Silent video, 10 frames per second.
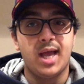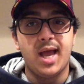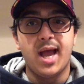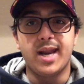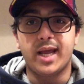
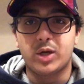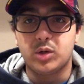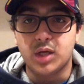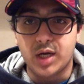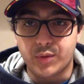And I could
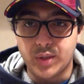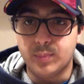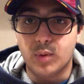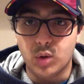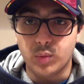not agree
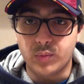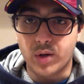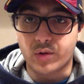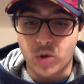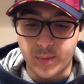more with
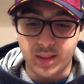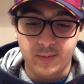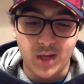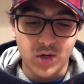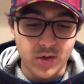Ronald Koeman.
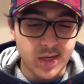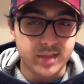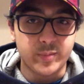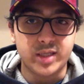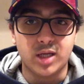I know you guys have
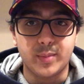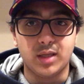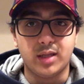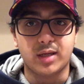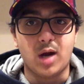been telling me a lot
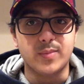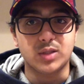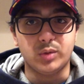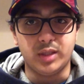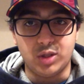in the comments as
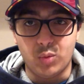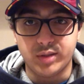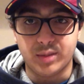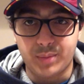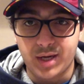well that you don't want
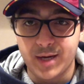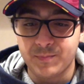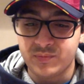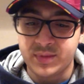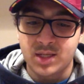Depay.
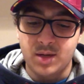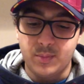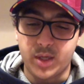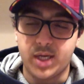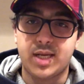But you
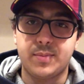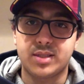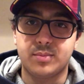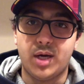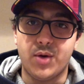got to keep this in
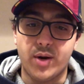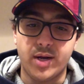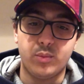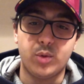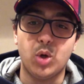mind, right?
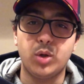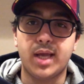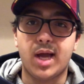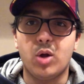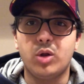We
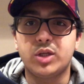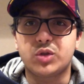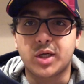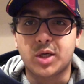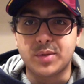only
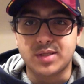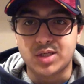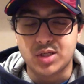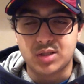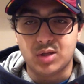striker
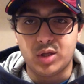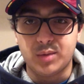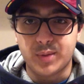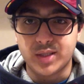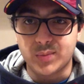positions, only
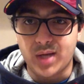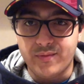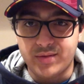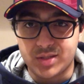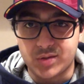players that we have
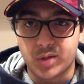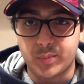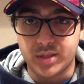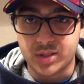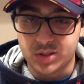in the striker
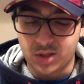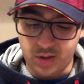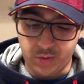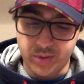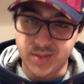position are
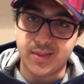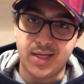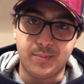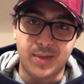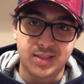Griezmann
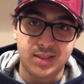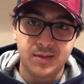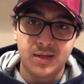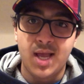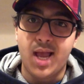and Messi.
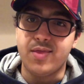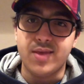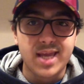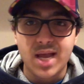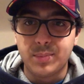And they
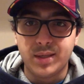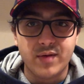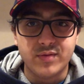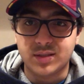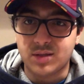can't play
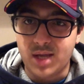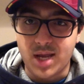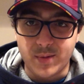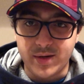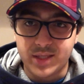every single
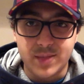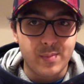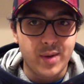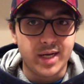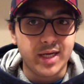game. You have to keep in
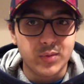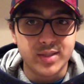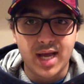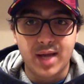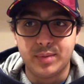mind, injuries
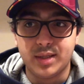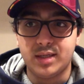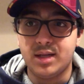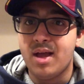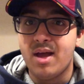
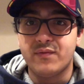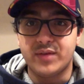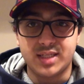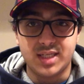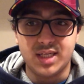happen,
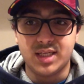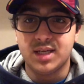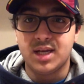fatigue.